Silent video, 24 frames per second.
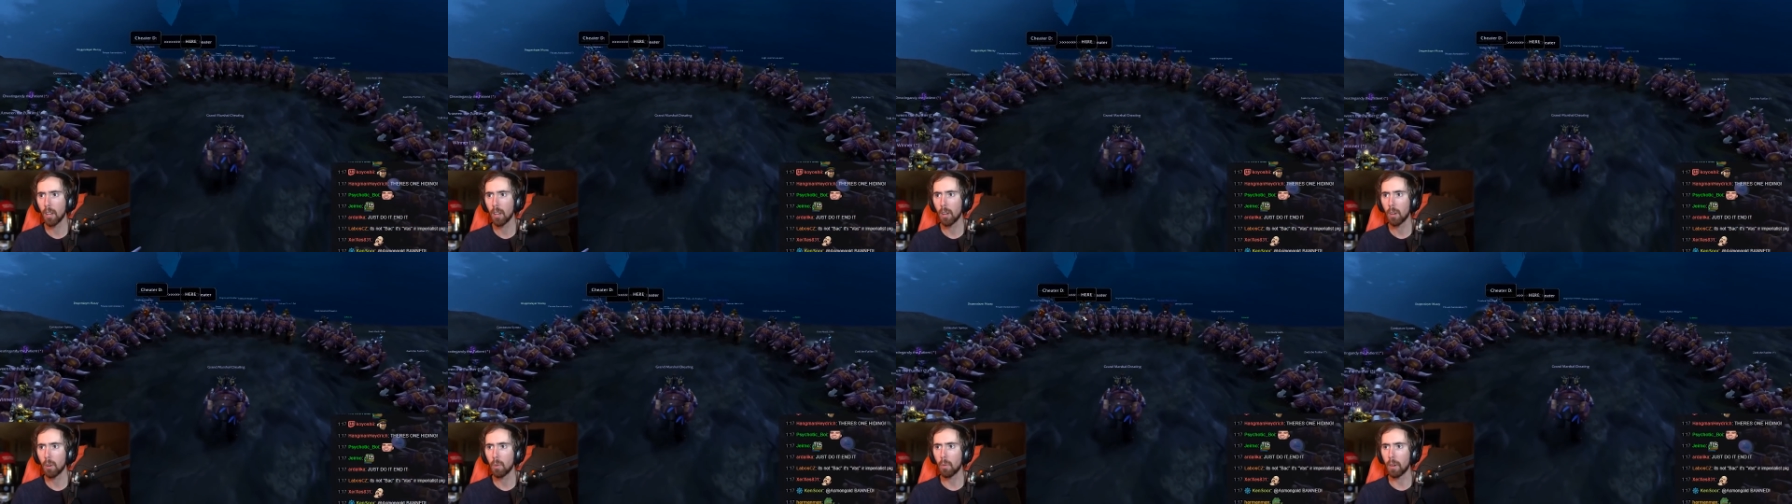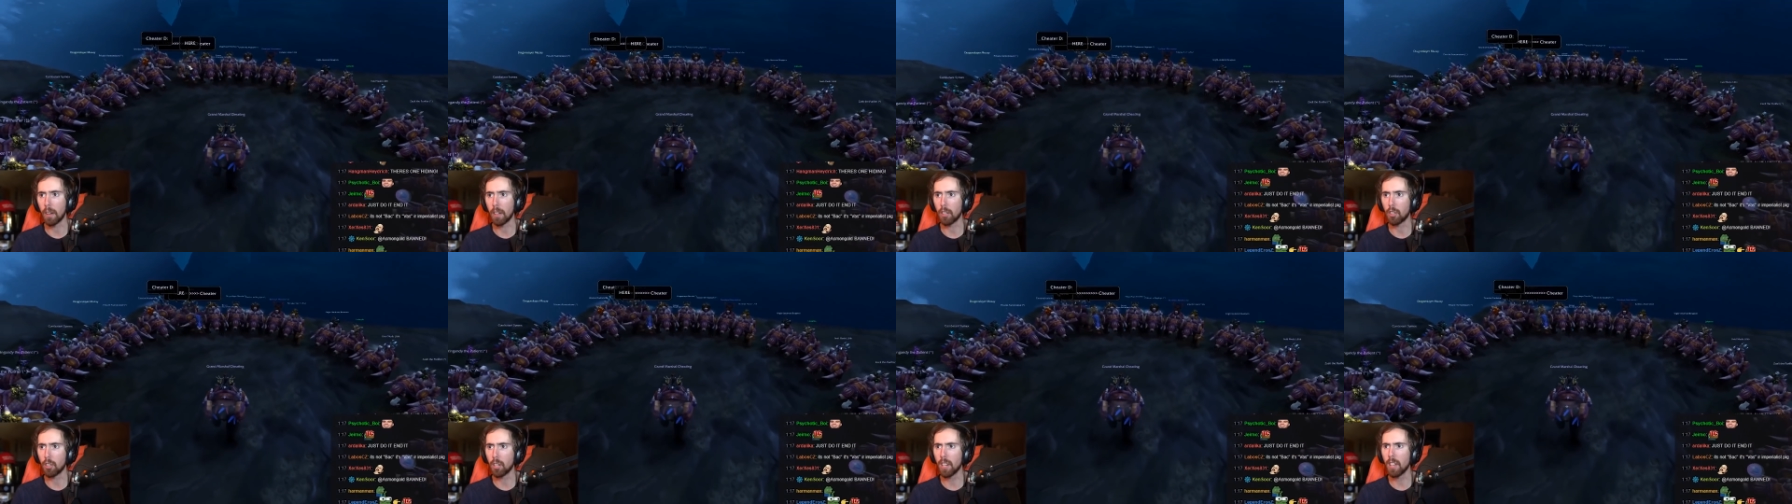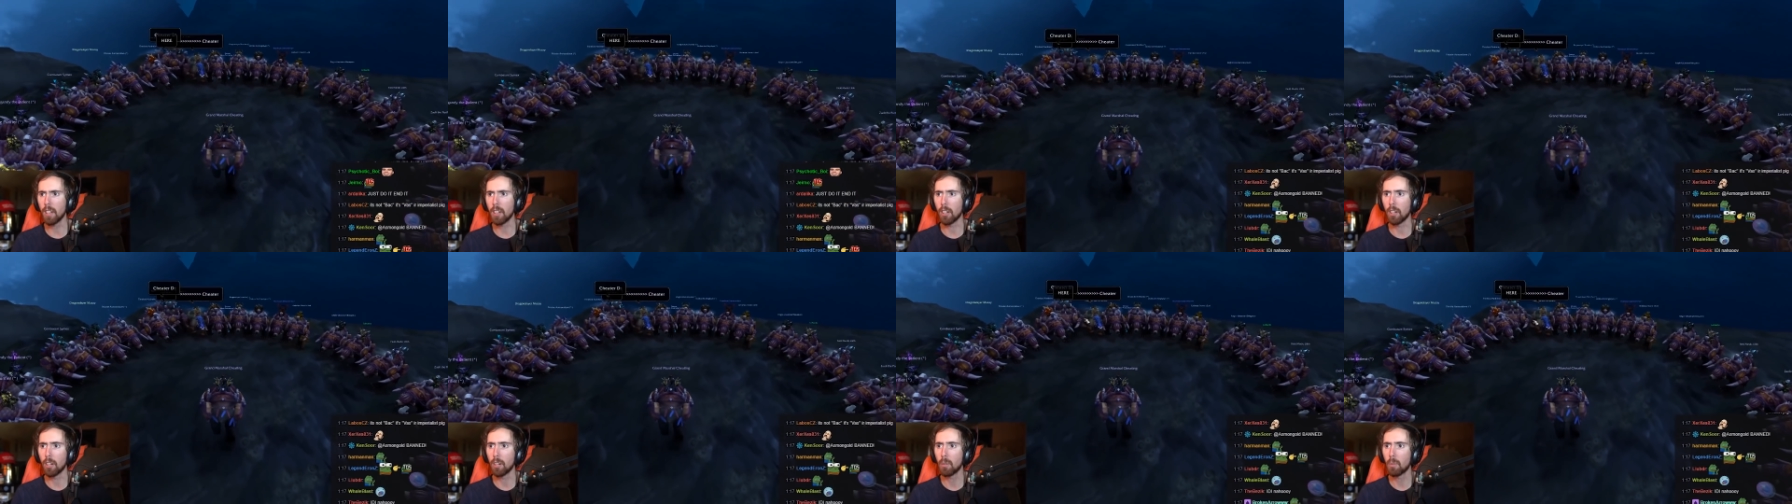Wait,
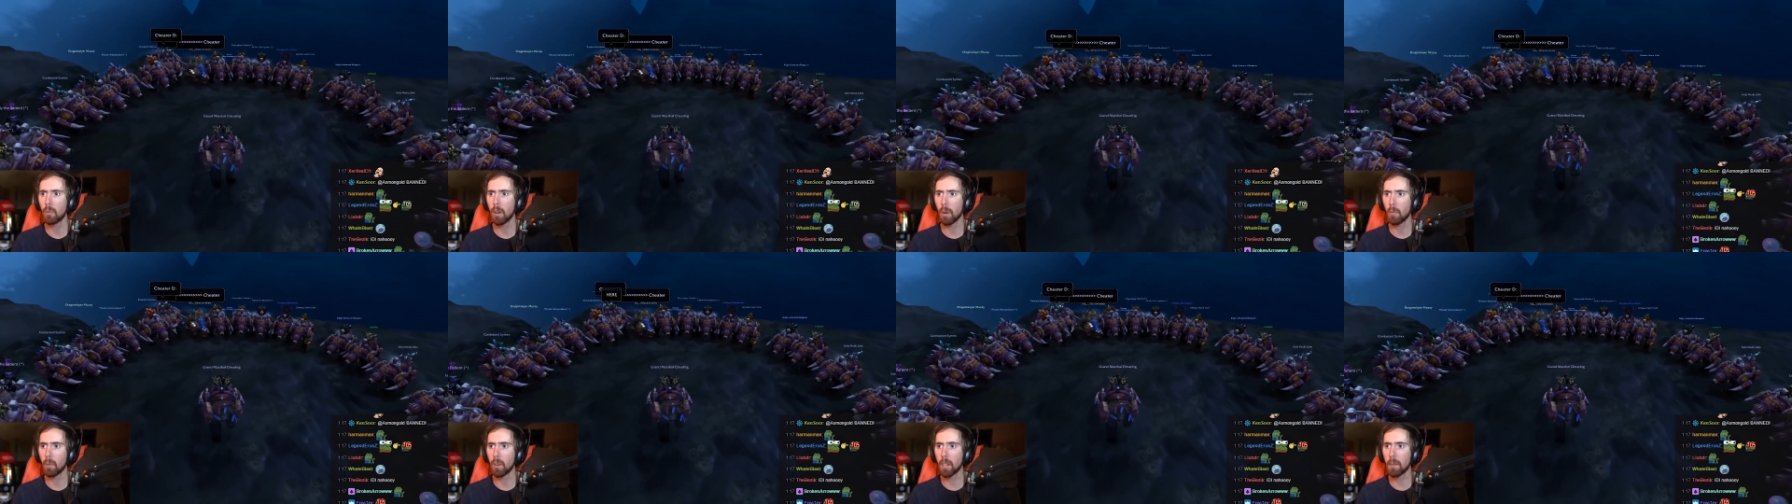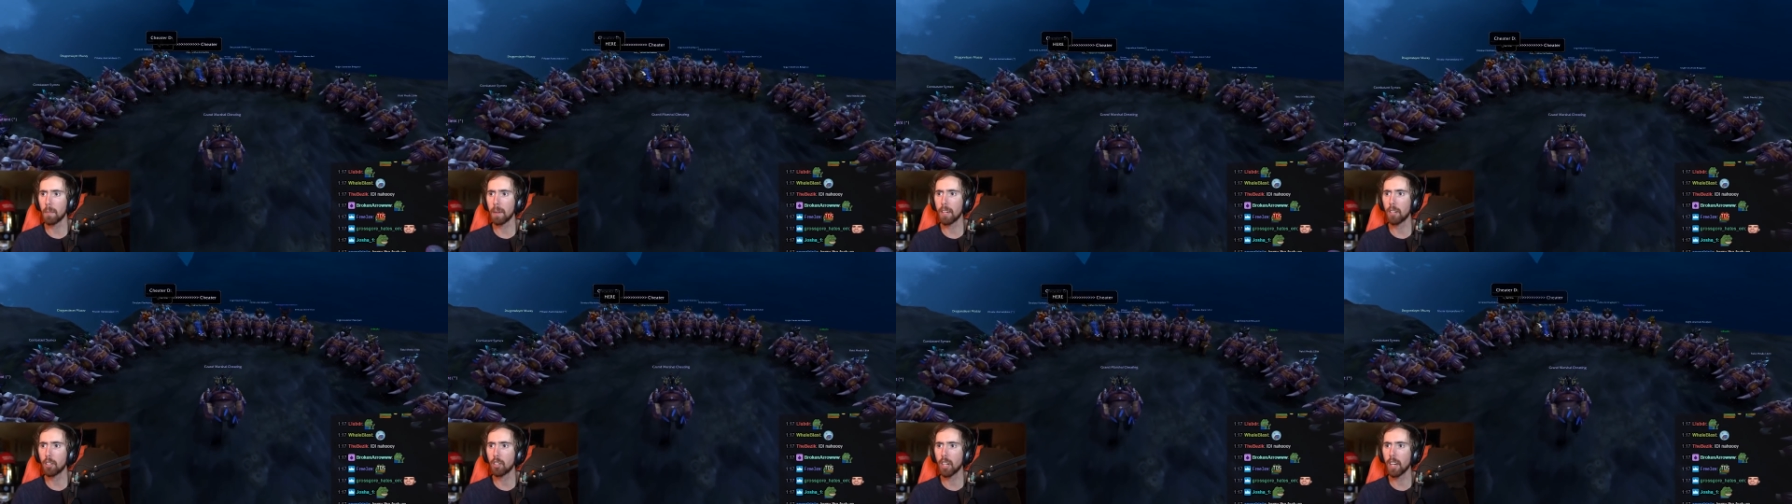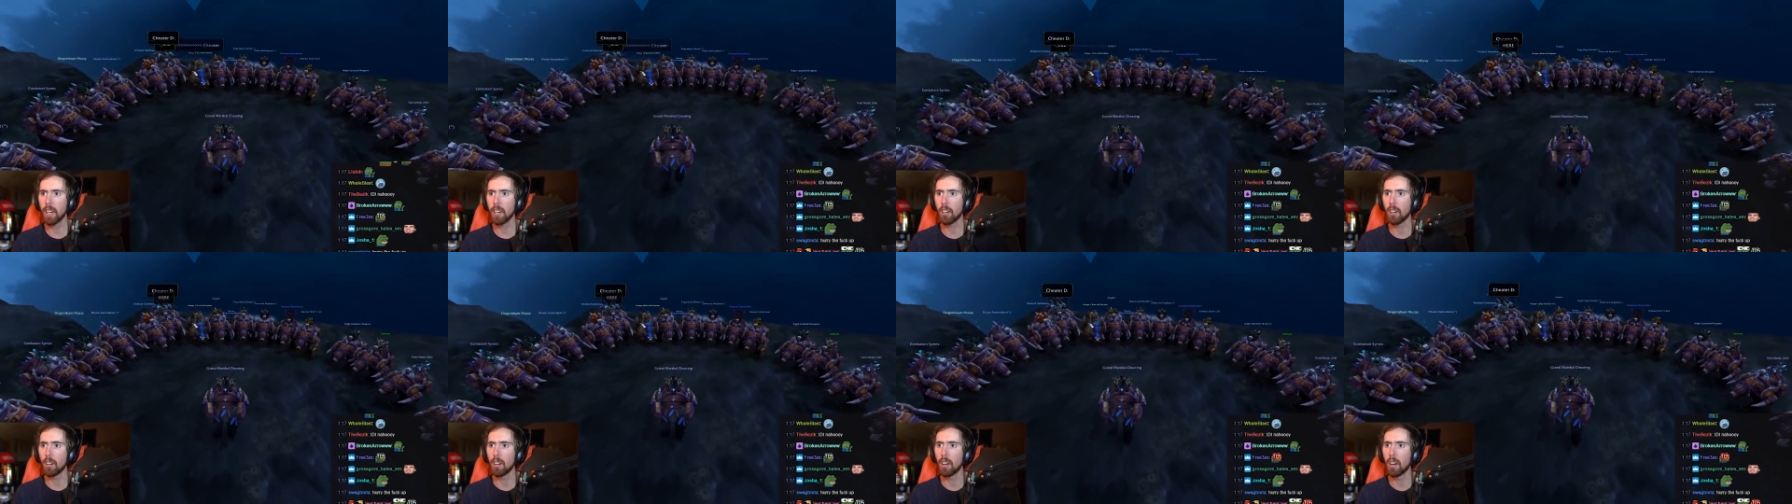cheater? Wait, what do you mean
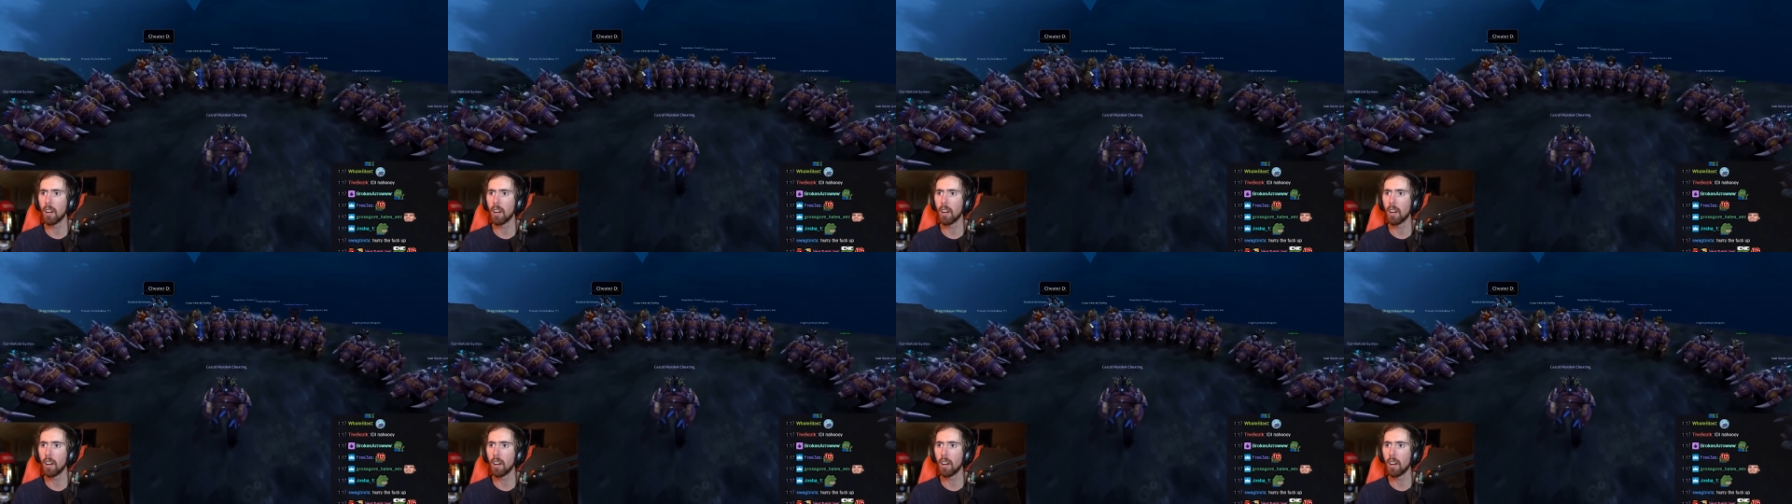cheater?